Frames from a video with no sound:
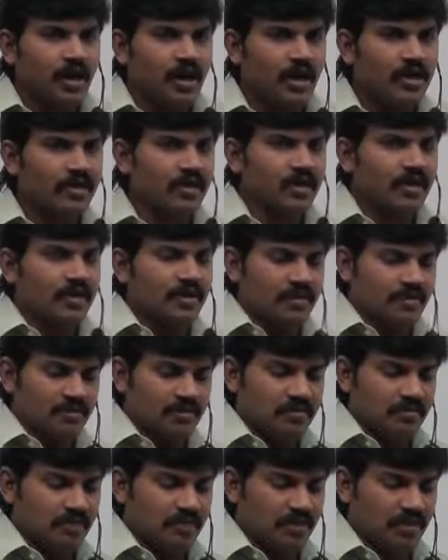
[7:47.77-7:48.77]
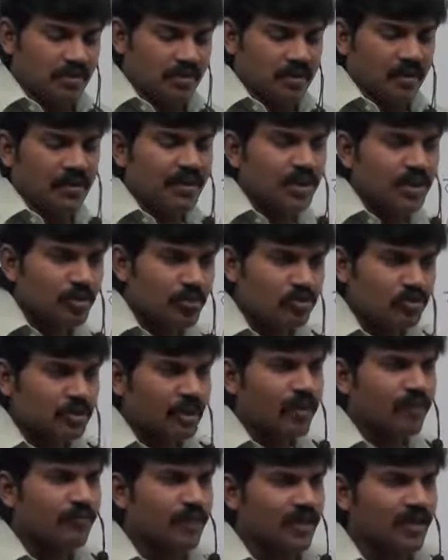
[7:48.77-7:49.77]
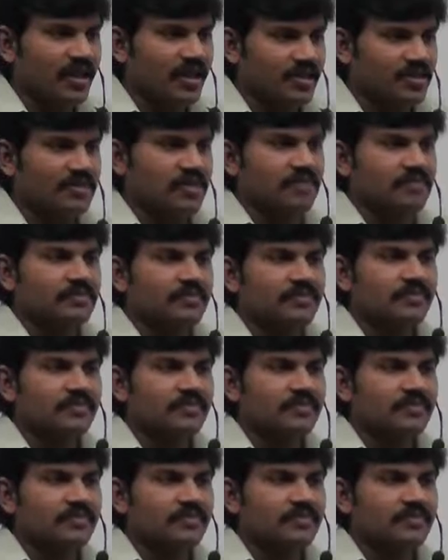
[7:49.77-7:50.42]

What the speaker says: And ready to start for the exam.